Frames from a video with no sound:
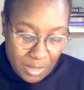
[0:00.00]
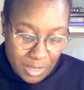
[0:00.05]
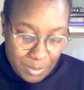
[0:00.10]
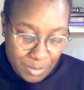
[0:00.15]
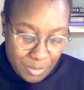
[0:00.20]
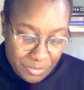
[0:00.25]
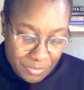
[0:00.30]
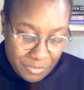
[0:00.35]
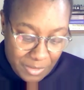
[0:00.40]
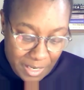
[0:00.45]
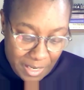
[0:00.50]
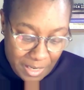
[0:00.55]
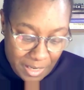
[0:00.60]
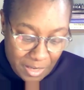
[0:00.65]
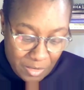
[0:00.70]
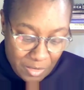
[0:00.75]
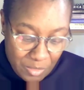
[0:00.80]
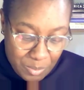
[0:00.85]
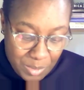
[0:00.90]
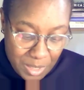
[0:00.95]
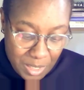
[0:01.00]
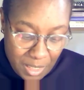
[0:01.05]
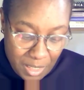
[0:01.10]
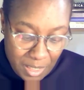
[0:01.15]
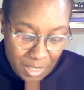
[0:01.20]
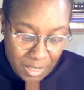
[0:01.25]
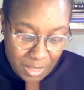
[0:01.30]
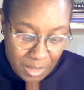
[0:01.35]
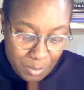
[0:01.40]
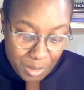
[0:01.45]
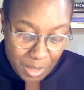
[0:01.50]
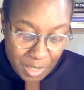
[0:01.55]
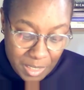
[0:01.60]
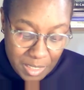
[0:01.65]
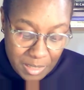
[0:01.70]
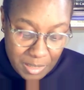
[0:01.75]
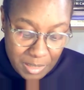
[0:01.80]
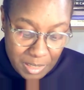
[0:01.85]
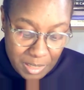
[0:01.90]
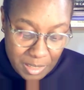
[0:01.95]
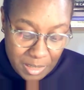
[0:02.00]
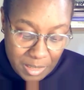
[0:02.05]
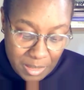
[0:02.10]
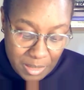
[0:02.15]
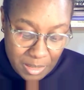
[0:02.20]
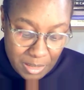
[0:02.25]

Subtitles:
Chapter 5, beyond the bus seat,